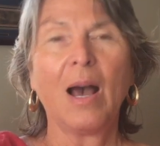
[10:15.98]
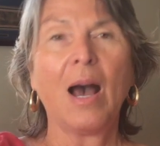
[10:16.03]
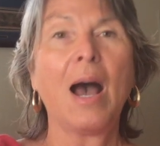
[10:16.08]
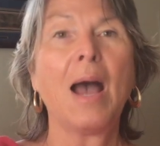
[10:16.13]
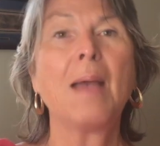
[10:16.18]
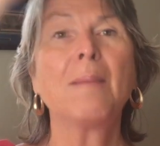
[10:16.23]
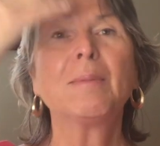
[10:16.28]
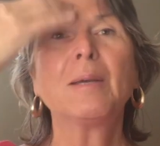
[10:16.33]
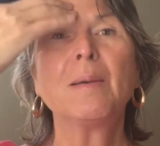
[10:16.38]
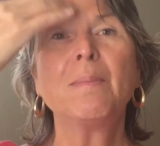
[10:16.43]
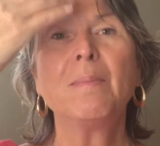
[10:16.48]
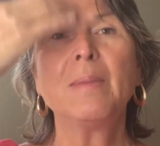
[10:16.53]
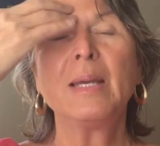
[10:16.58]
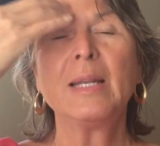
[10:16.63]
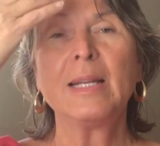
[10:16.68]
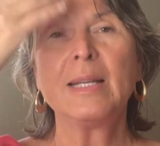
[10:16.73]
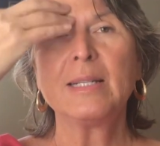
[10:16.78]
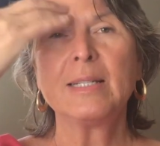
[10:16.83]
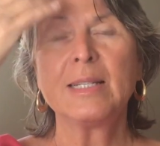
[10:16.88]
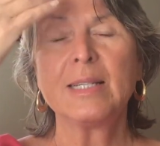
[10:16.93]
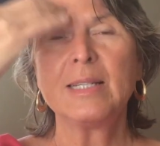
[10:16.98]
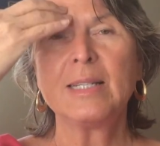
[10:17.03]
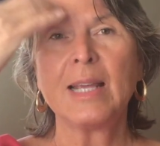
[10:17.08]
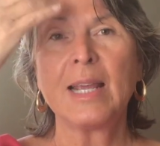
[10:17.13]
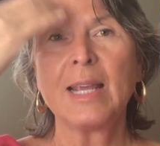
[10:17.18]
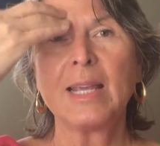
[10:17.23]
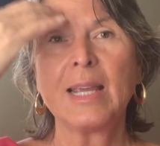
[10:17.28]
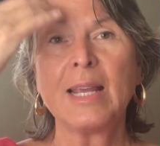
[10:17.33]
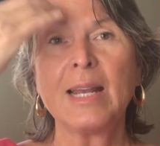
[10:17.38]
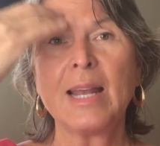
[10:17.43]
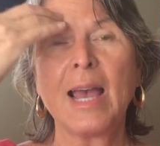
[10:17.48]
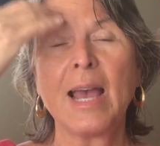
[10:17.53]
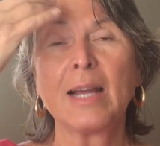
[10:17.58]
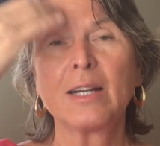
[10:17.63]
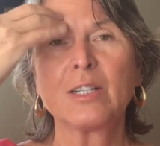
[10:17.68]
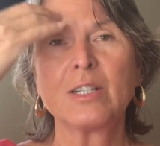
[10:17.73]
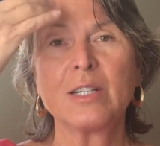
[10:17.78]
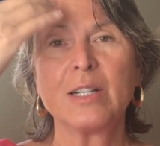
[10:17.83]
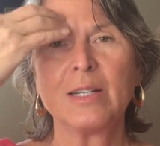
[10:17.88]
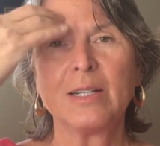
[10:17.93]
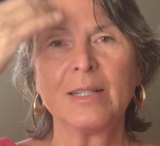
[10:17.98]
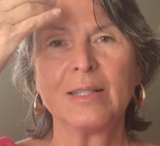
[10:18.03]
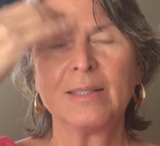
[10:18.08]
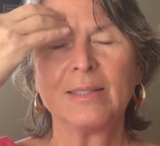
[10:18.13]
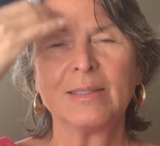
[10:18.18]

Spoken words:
I'm committed to taking action,